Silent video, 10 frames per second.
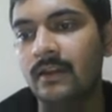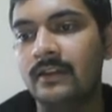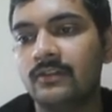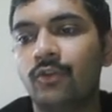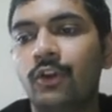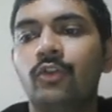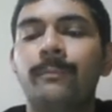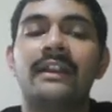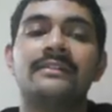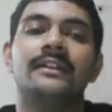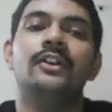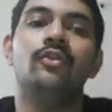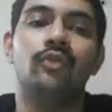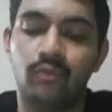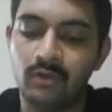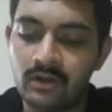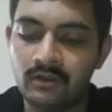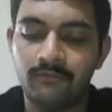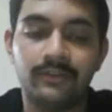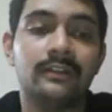is going to present to you
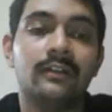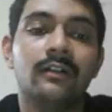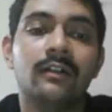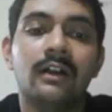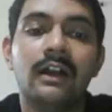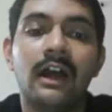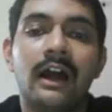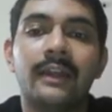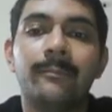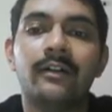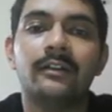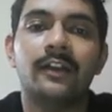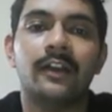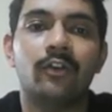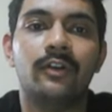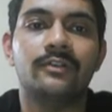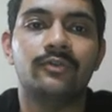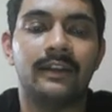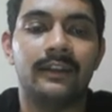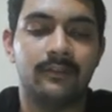with a hyperthyroid
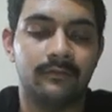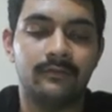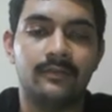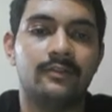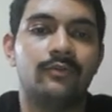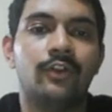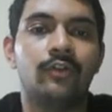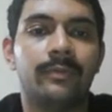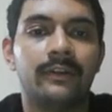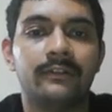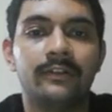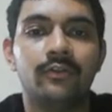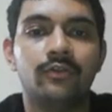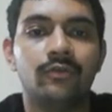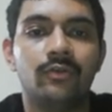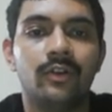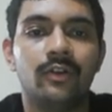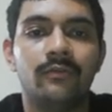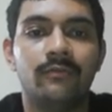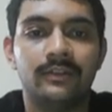swelling. Is going to present to you
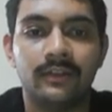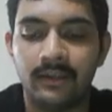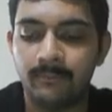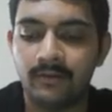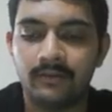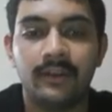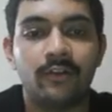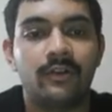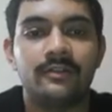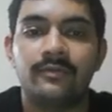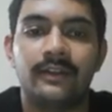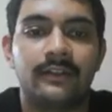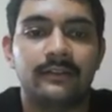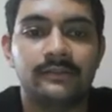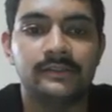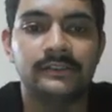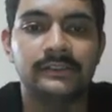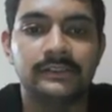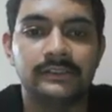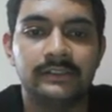with hyperthyroid swelling.
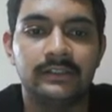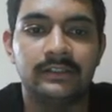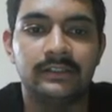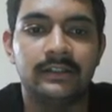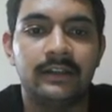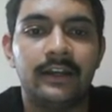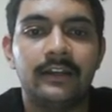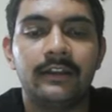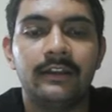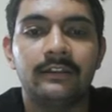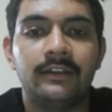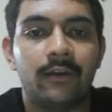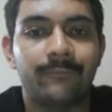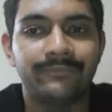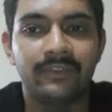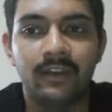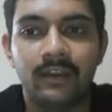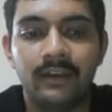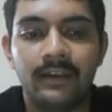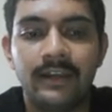Right now,
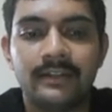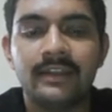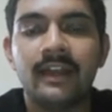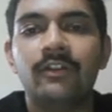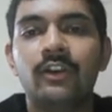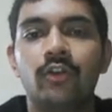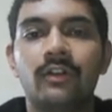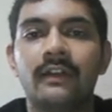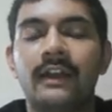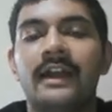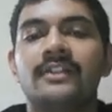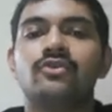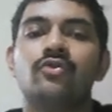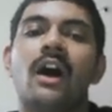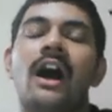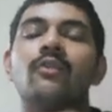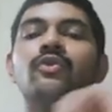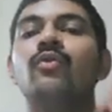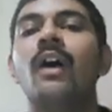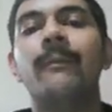let's have a look as to how
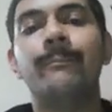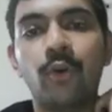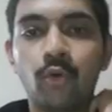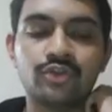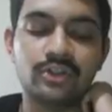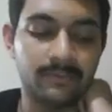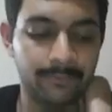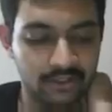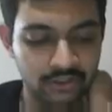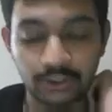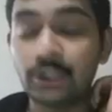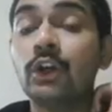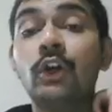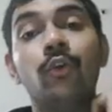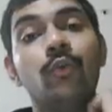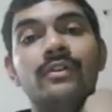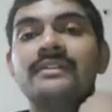to approach a patient who is